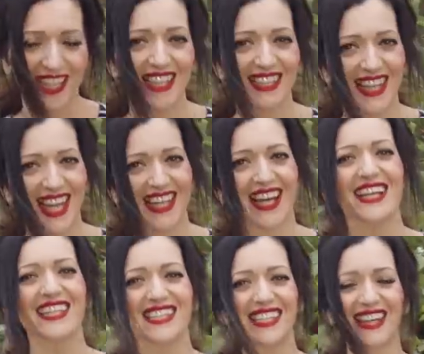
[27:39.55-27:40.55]
Lena,
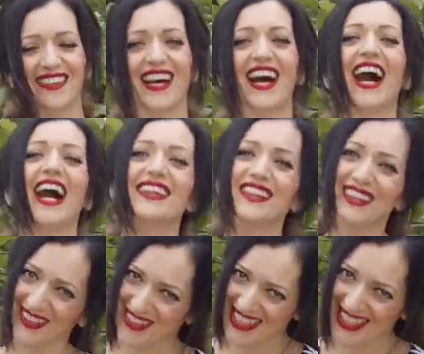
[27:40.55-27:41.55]
Sarah and
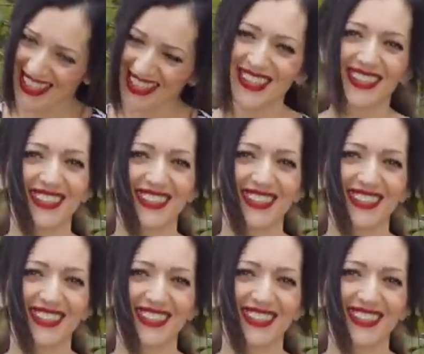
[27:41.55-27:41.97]
Lucy.